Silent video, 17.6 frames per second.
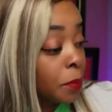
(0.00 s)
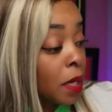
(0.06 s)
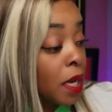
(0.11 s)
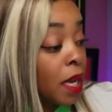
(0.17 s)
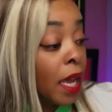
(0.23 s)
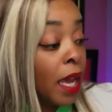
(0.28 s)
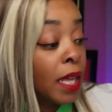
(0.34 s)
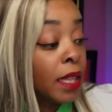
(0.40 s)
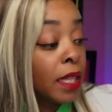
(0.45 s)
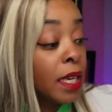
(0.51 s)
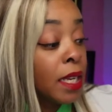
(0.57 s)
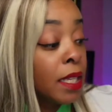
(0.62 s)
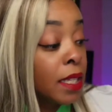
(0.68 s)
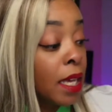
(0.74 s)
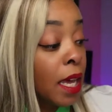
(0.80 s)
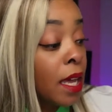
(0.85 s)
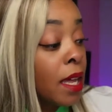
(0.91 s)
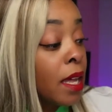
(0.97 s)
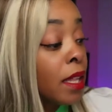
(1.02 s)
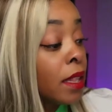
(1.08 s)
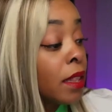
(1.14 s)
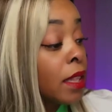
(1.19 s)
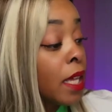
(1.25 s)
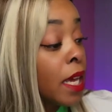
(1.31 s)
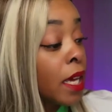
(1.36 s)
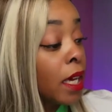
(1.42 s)
And then he said,
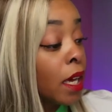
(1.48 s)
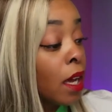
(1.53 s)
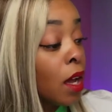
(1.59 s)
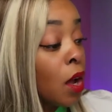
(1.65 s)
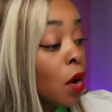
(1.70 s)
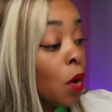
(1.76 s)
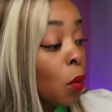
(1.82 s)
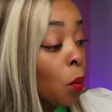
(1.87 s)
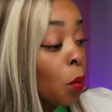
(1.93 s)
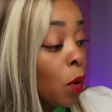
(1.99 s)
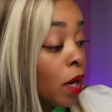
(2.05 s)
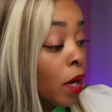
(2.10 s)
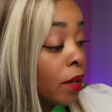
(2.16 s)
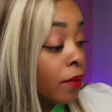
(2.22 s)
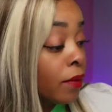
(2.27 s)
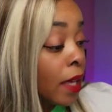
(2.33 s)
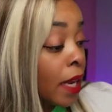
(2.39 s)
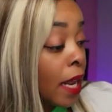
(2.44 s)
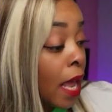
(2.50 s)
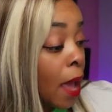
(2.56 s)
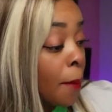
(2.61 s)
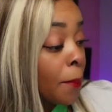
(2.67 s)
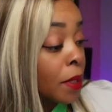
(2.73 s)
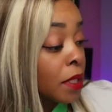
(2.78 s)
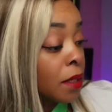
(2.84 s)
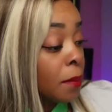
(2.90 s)
thinking, what if that
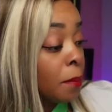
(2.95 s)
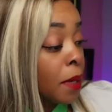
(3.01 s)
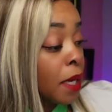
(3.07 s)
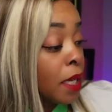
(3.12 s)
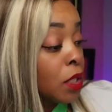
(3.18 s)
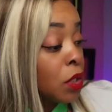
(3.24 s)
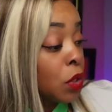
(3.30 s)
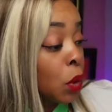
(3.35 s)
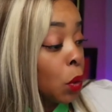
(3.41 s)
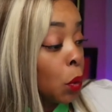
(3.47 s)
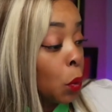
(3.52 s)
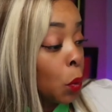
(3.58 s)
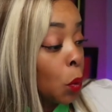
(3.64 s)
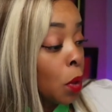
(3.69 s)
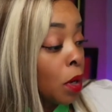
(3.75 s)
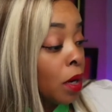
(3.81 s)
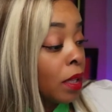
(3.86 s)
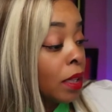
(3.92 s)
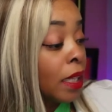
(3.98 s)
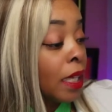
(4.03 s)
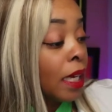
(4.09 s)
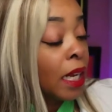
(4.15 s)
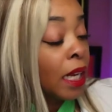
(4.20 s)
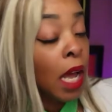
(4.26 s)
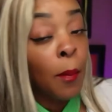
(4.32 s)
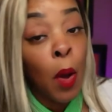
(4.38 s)
happened to me too?
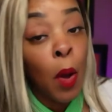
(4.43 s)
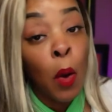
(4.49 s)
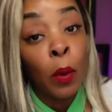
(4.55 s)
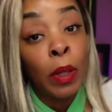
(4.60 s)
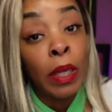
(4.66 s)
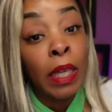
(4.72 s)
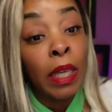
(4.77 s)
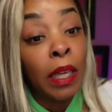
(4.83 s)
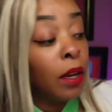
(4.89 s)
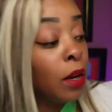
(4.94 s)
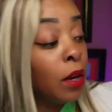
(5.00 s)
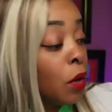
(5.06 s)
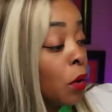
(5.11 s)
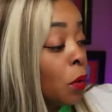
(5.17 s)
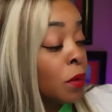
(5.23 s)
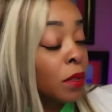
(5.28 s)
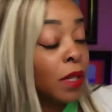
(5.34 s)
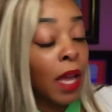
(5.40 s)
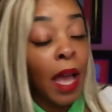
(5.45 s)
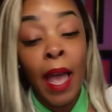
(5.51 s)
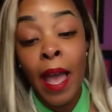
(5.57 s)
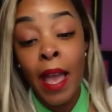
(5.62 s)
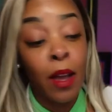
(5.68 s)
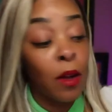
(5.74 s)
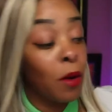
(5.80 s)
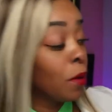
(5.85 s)
then I'm on E News. I
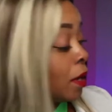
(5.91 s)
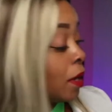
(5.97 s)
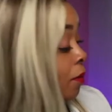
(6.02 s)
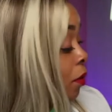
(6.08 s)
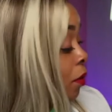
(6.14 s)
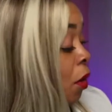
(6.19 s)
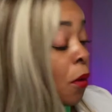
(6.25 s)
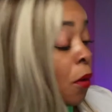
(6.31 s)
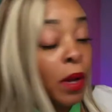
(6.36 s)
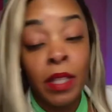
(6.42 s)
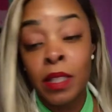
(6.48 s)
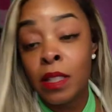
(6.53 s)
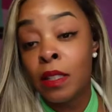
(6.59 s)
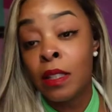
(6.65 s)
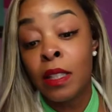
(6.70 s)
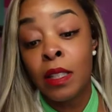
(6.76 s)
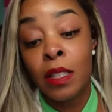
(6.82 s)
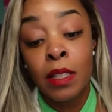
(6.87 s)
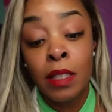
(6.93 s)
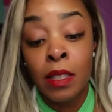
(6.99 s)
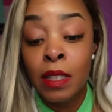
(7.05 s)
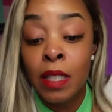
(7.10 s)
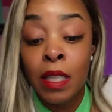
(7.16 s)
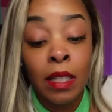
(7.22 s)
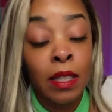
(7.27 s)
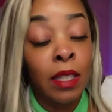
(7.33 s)
ain't gonna even go into these
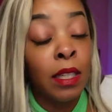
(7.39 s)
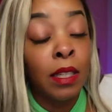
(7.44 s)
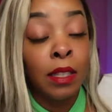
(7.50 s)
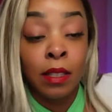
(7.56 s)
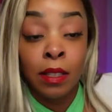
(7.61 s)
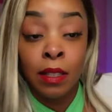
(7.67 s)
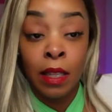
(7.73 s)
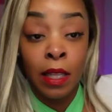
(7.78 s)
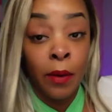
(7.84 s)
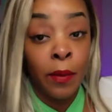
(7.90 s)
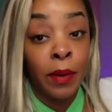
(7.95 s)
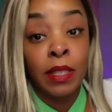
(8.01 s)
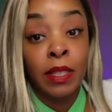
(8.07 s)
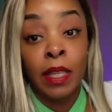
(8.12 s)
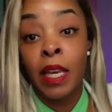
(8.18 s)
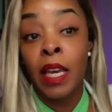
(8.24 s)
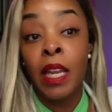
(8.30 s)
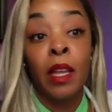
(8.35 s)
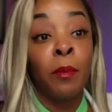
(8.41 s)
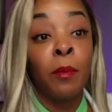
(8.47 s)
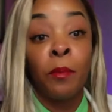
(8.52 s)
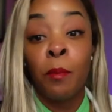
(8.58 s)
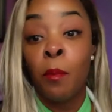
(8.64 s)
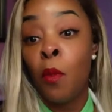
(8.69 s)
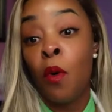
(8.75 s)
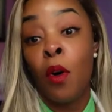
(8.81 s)
deep these lyrics any
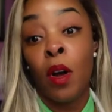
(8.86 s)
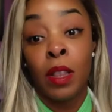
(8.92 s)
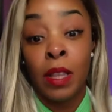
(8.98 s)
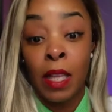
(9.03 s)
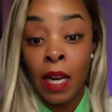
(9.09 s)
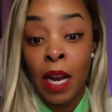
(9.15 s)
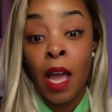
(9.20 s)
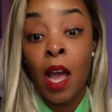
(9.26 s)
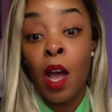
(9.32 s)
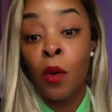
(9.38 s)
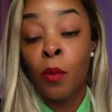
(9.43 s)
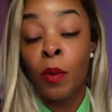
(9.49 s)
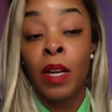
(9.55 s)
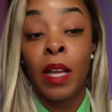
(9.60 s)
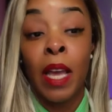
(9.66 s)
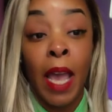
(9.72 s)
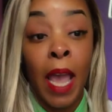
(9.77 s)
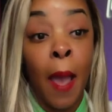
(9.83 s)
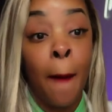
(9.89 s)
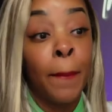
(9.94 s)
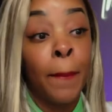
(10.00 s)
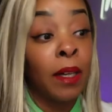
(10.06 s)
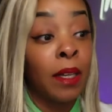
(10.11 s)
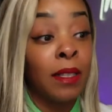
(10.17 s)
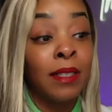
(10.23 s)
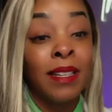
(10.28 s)
more than I already have
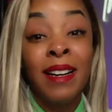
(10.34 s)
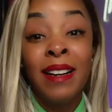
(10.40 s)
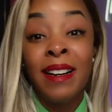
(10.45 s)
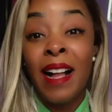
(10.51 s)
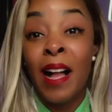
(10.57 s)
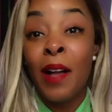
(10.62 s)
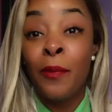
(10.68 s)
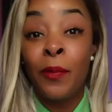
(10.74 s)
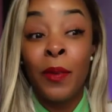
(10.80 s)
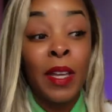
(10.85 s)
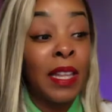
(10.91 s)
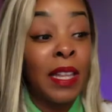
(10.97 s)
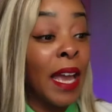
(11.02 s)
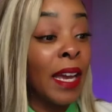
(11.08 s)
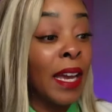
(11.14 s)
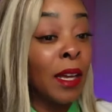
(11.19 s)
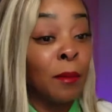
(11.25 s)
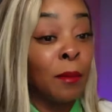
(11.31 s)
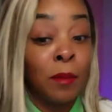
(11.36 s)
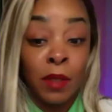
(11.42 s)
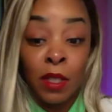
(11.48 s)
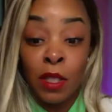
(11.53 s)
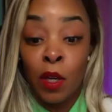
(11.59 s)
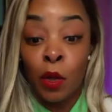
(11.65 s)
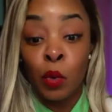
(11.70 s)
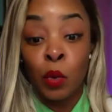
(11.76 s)
because I feel like I'm, you know,